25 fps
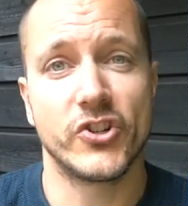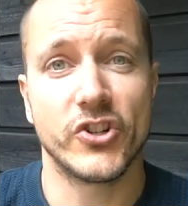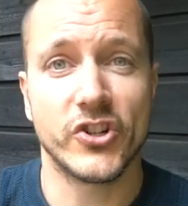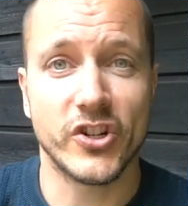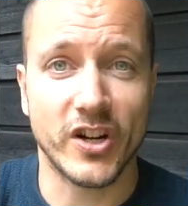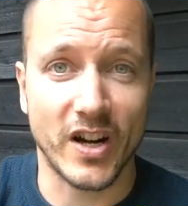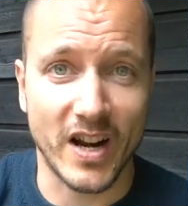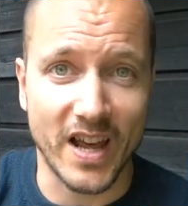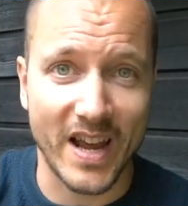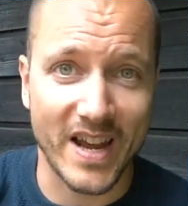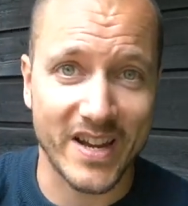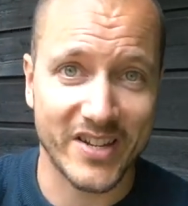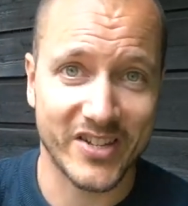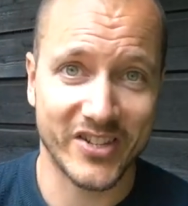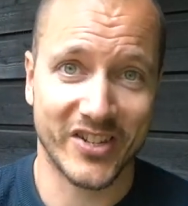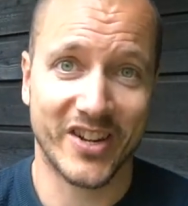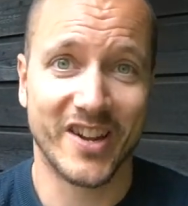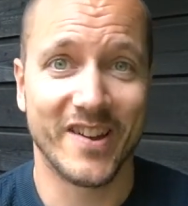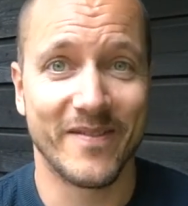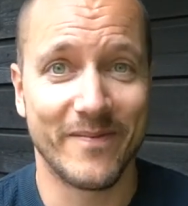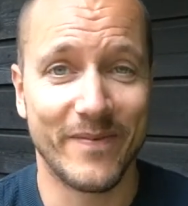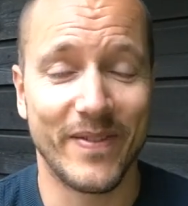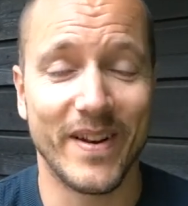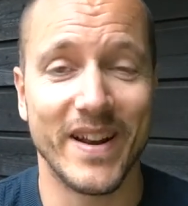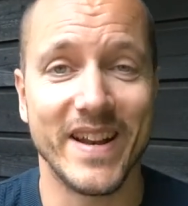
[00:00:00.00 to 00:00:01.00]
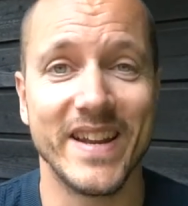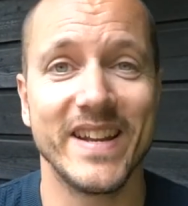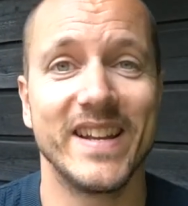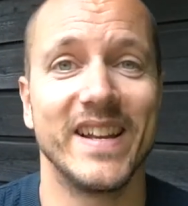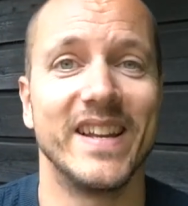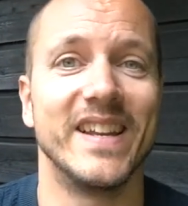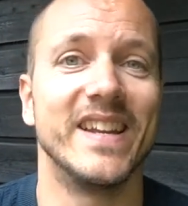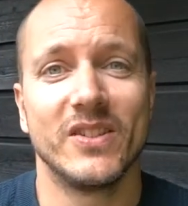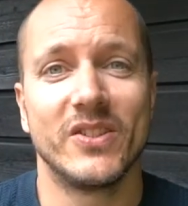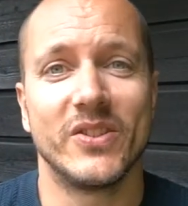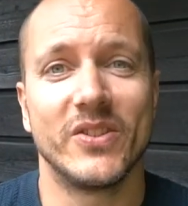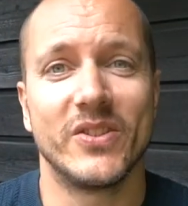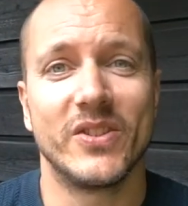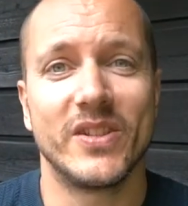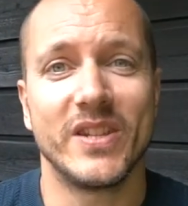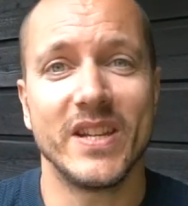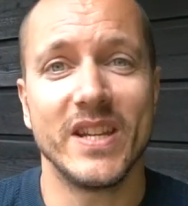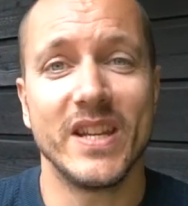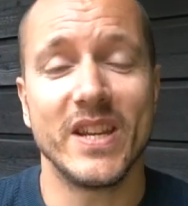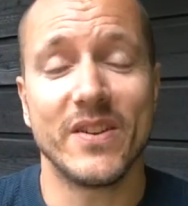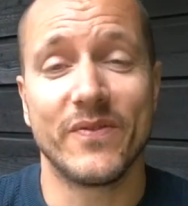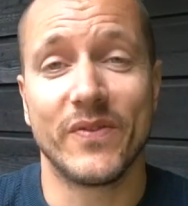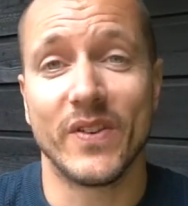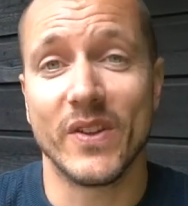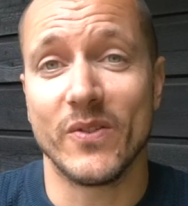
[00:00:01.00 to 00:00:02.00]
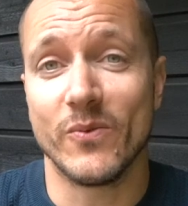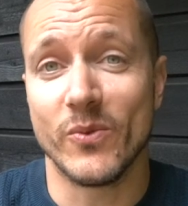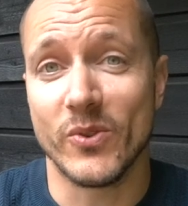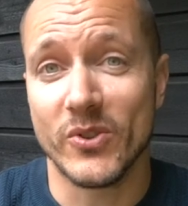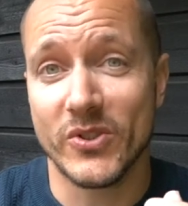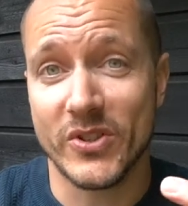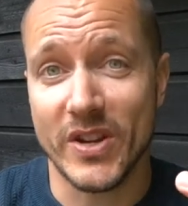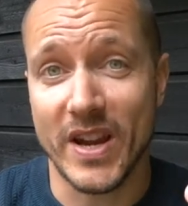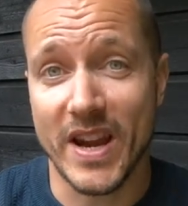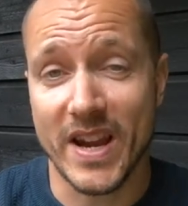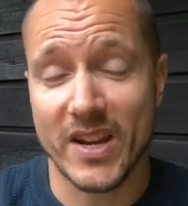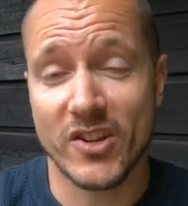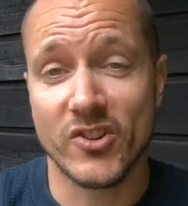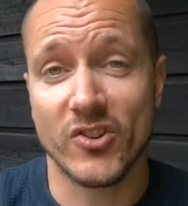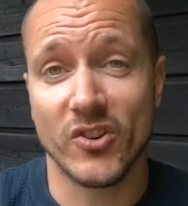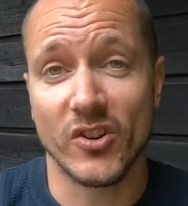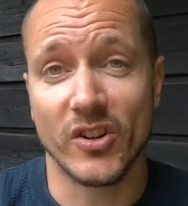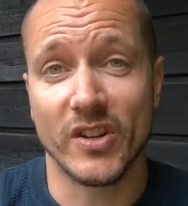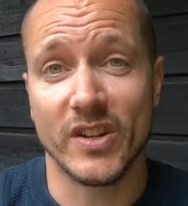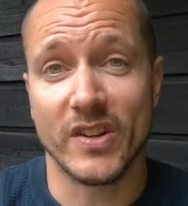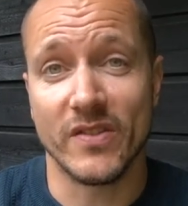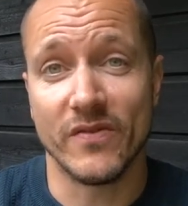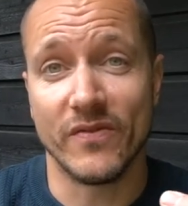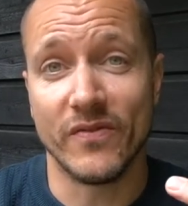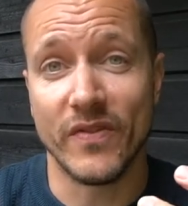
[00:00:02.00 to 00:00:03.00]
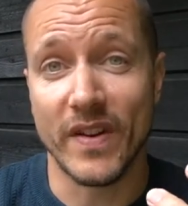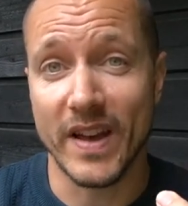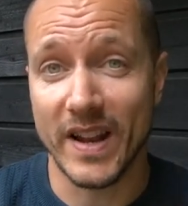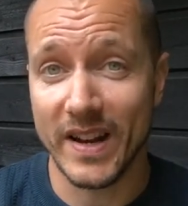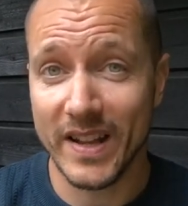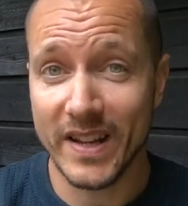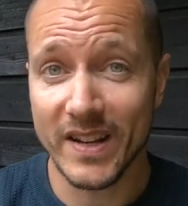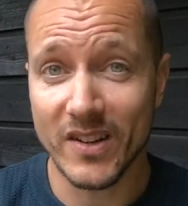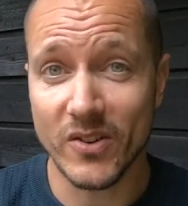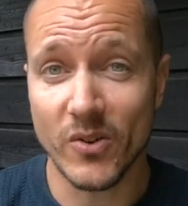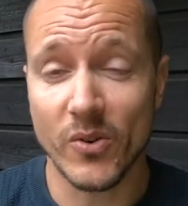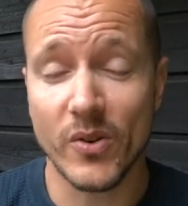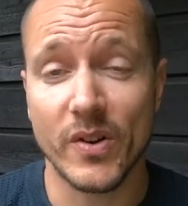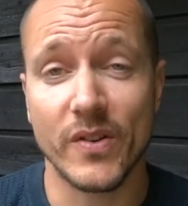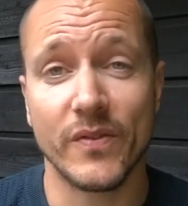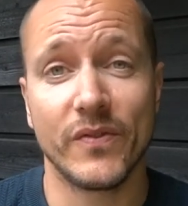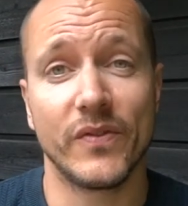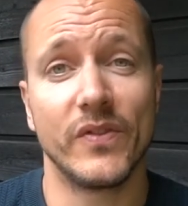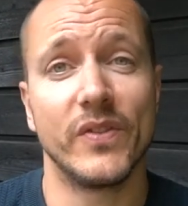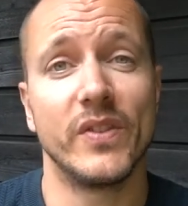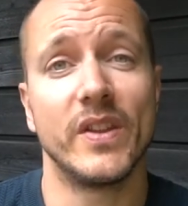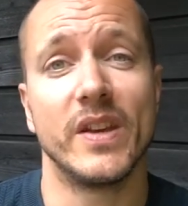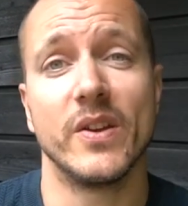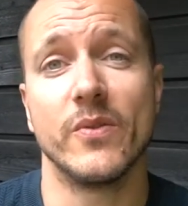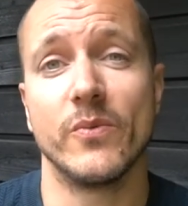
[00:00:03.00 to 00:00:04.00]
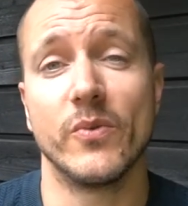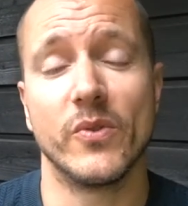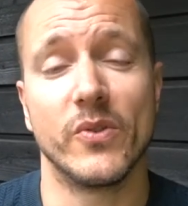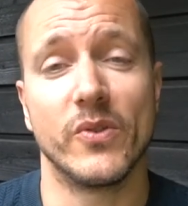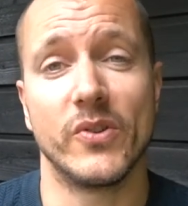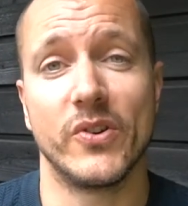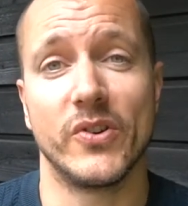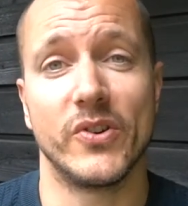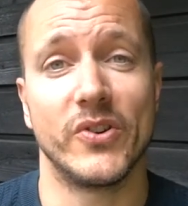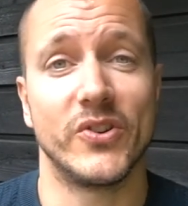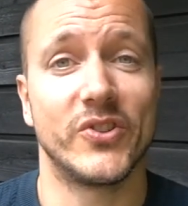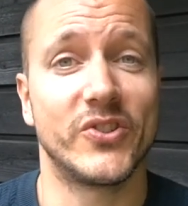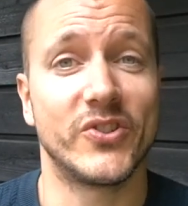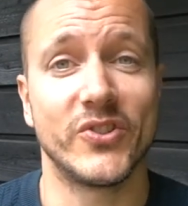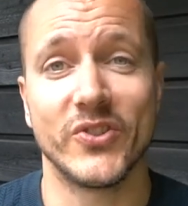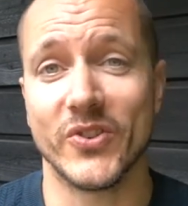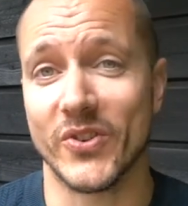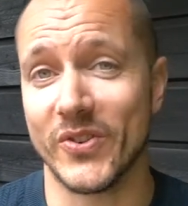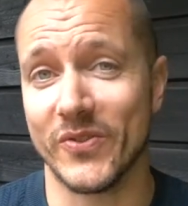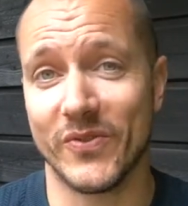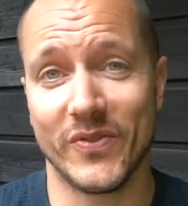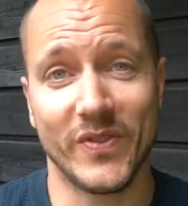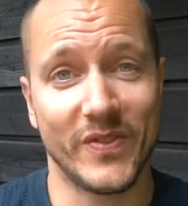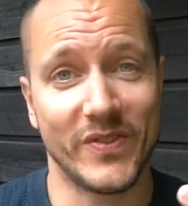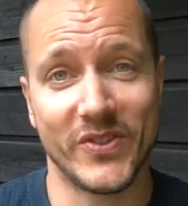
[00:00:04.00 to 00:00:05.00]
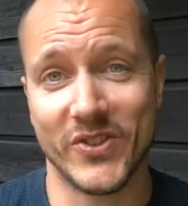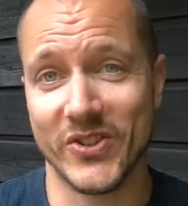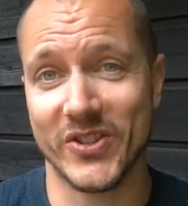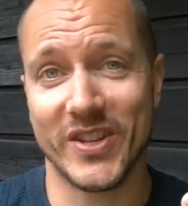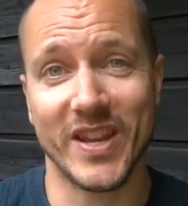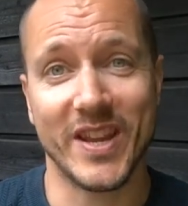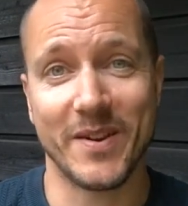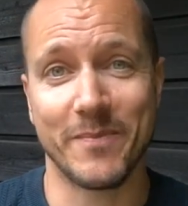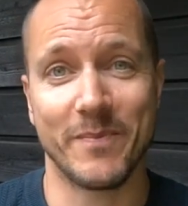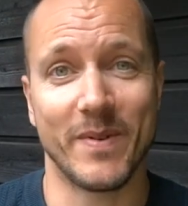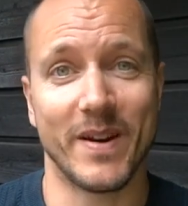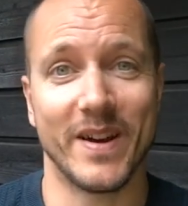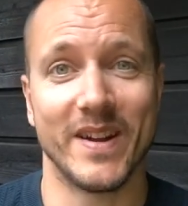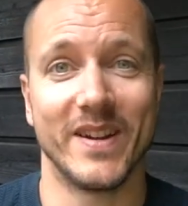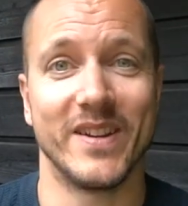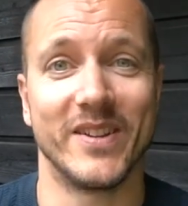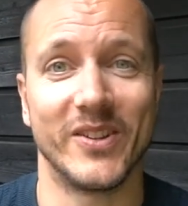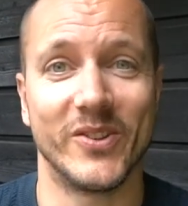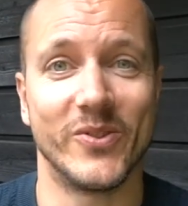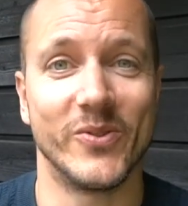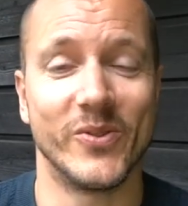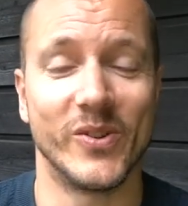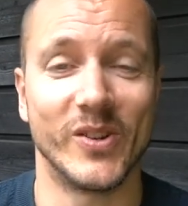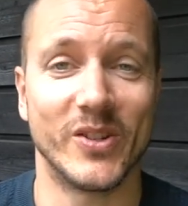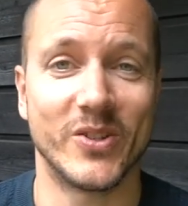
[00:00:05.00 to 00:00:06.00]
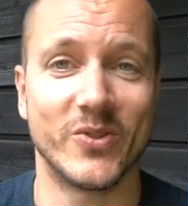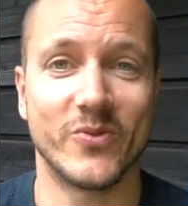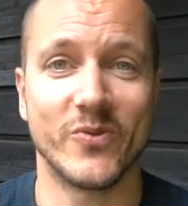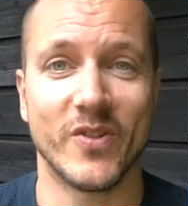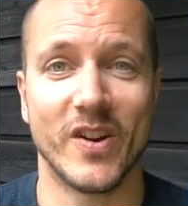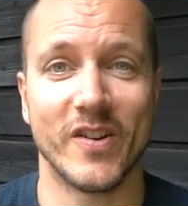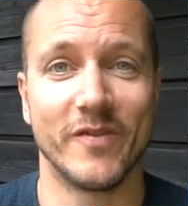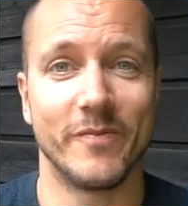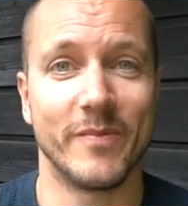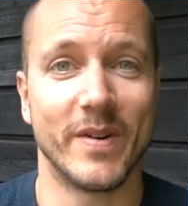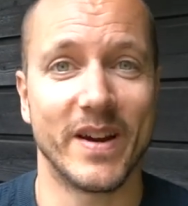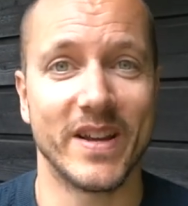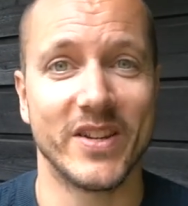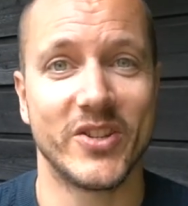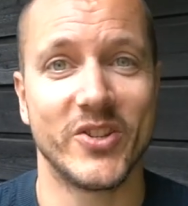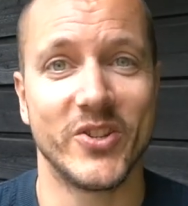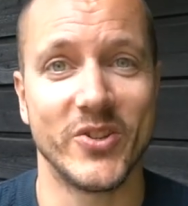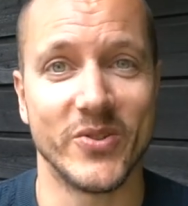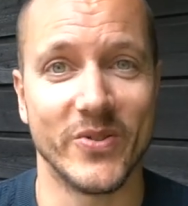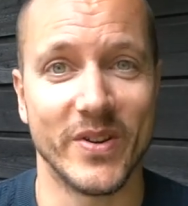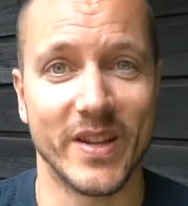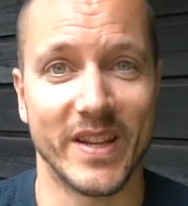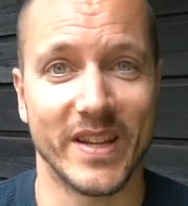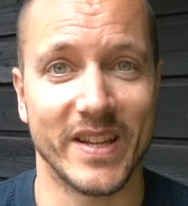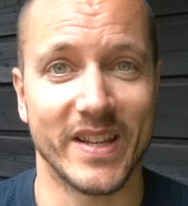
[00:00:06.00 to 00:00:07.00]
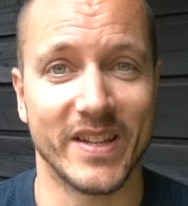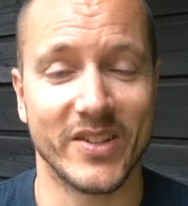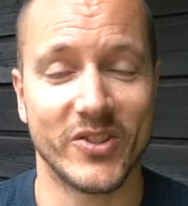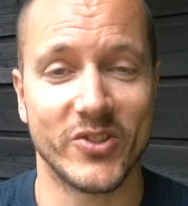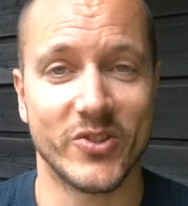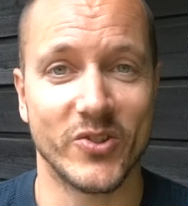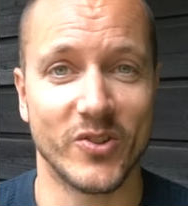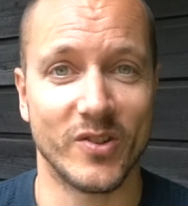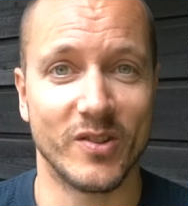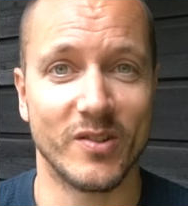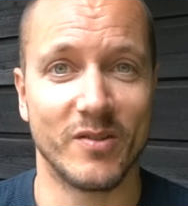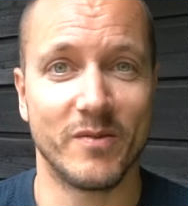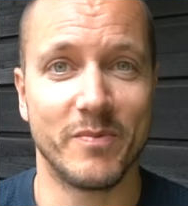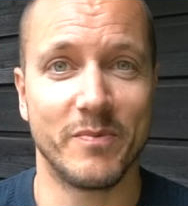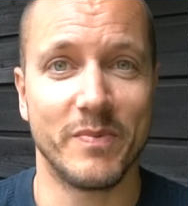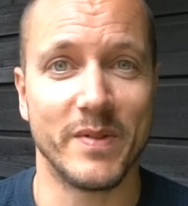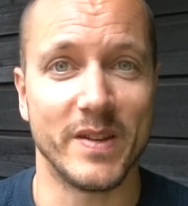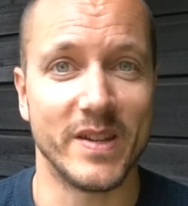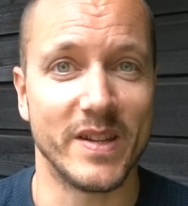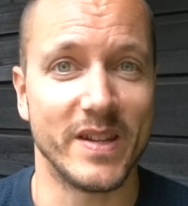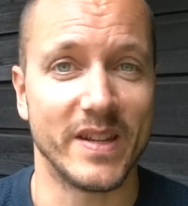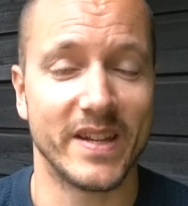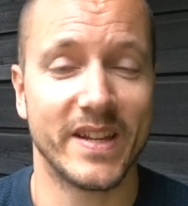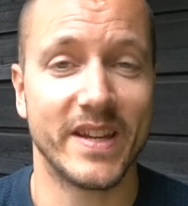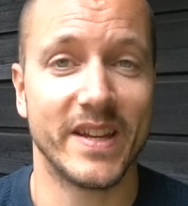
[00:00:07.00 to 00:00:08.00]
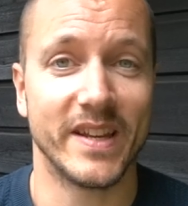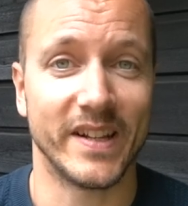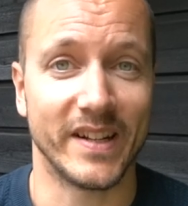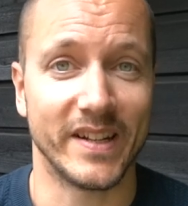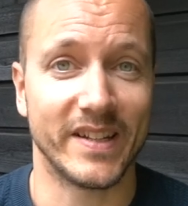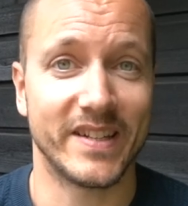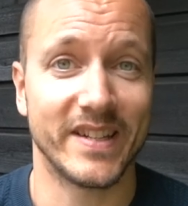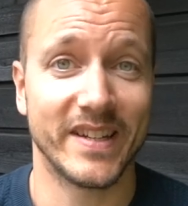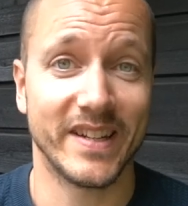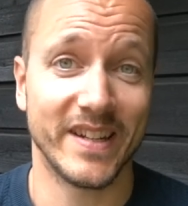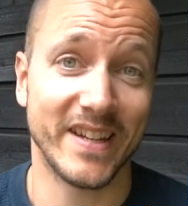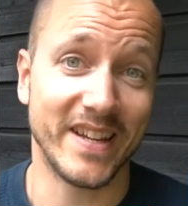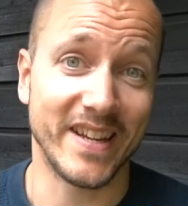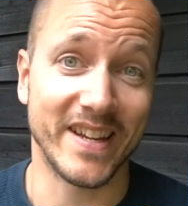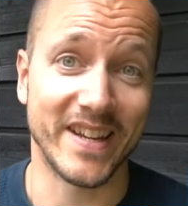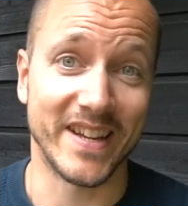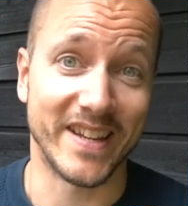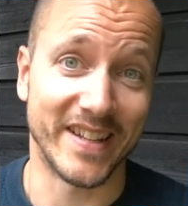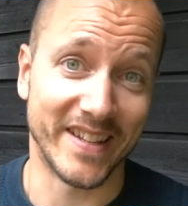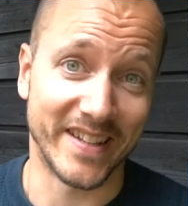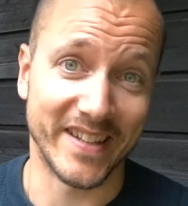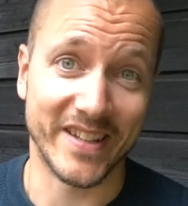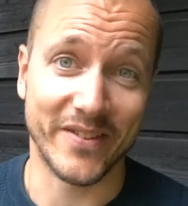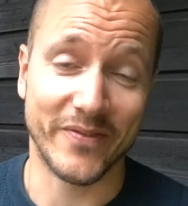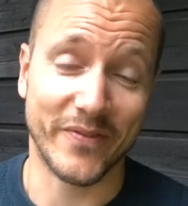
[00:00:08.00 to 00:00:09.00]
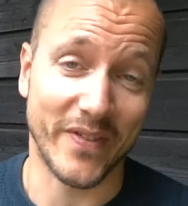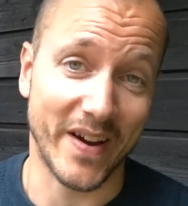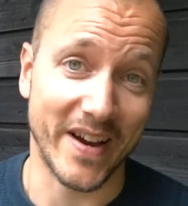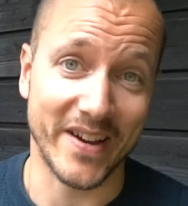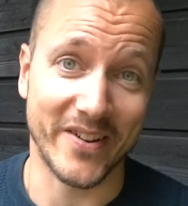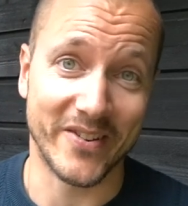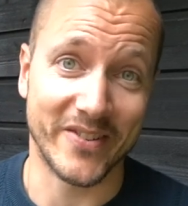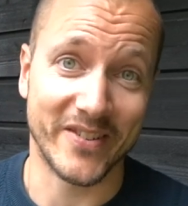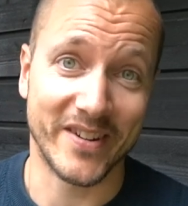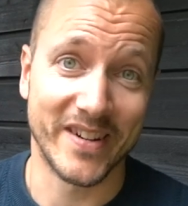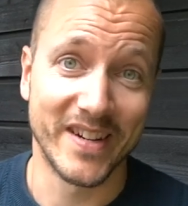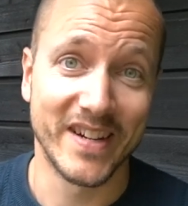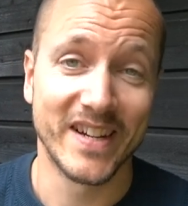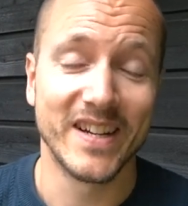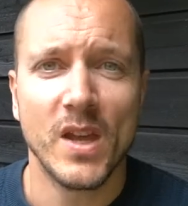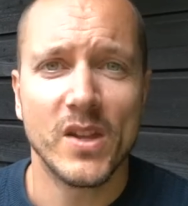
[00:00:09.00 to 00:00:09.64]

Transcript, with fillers: slashed completely to see if it was actually valid or if they were sort of just hit by Google's drive-by shooting and shouldn't be killed in the fire.